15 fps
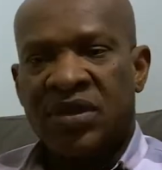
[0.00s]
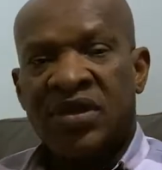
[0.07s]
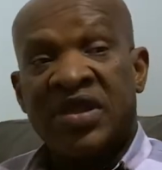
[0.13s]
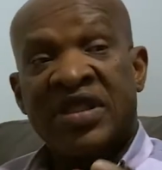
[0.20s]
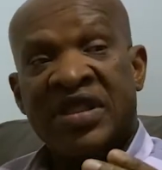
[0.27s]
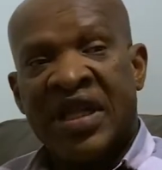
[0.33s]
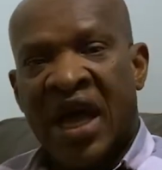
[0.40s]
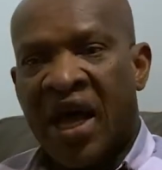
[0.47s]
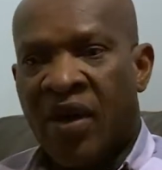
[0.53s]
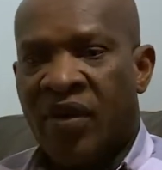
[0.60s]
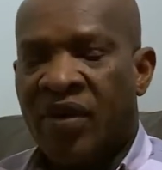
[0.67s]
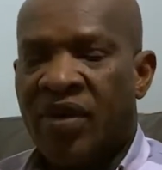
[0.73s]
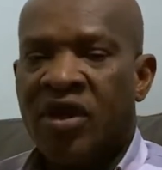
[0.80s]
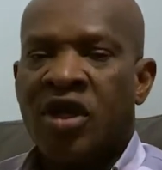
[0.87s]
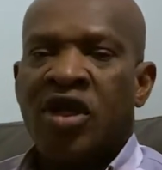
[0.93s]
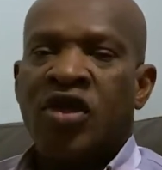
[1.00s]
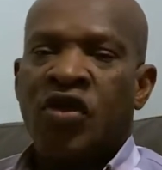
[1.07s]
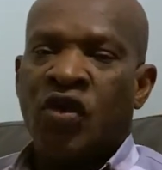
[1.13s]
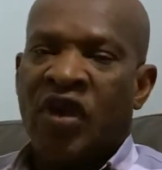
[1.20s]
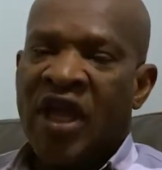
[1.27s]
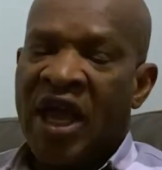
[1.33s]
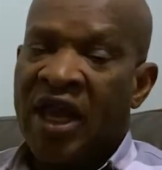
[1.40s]
Now you
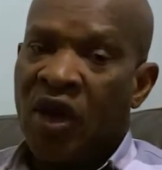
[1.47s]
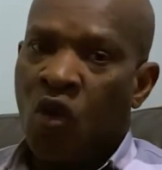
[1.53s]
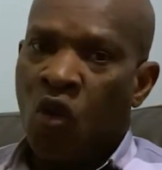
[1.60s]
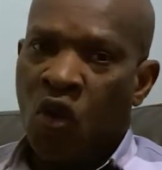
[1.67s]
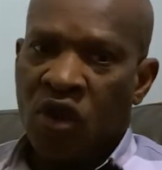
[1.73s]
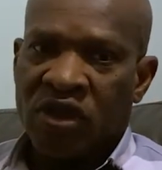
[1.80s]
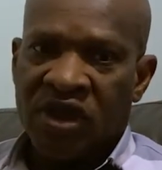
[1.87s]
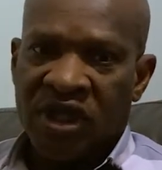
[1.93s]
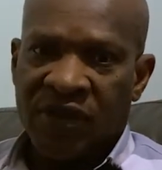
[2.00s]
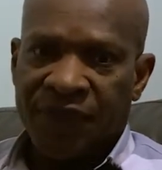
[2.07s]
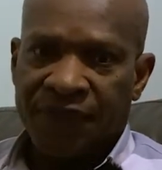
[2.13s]
get a water